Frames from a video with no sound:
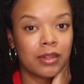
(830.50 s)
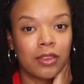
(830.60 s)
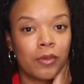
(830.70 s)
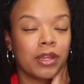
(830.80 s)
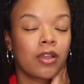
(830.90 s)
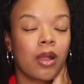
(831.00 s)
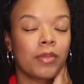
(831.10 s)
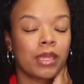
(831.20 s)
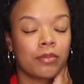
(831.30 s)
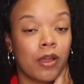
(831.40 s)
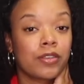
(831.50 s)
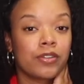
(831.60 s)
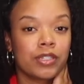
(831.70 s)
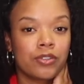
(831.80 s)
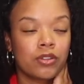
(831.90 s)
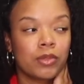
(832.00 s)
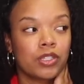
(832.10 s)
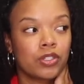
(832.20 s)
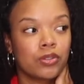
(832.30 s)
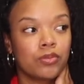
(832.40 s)
Another way to combat imposter syndrome
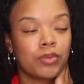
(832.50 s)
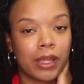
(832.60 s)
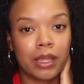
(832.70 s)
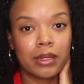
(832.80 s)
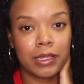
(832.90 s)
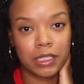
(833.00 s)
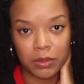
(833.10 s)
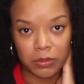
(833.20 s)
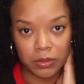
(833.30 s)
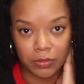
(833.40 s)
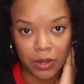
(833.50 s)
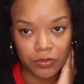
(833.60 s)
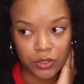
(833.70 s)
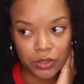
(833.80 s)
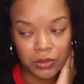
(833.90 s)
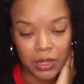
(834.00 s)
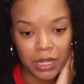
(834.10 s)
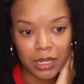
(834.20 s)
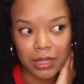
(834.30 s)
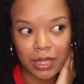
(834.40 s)
is to recognize the people around you
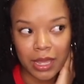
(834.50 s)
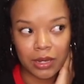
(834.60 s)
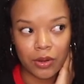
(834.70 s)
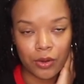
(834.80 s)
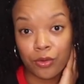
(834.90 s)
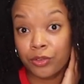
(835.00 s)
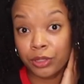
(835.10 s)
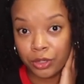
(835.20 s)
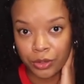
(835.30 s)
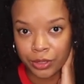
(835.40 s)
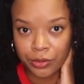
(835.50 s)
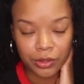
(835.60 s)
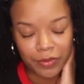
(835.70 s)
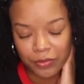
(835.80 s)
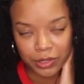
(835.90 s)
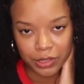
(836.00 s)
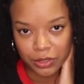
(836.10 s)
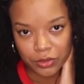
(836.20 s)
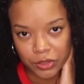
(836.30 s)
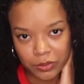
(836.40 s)
that are overly critical of everything that
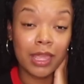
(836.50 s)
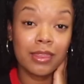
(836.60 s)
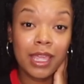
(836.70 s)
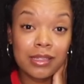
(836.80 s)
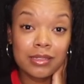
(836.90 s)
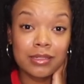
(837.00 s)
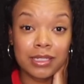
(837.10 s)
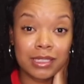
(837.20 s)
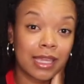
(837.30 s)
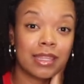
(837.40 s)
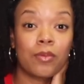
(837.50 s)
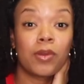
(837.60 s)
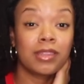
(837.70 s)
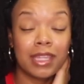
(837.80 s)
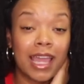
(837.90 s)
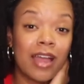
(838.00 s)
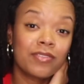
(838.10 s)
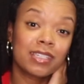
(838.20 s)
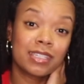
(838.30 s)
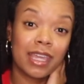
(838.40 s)
you do. And then decide that what they
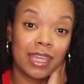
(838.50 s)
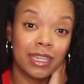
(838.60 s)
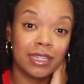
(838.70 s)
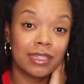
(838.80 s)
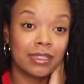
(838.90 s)
have to say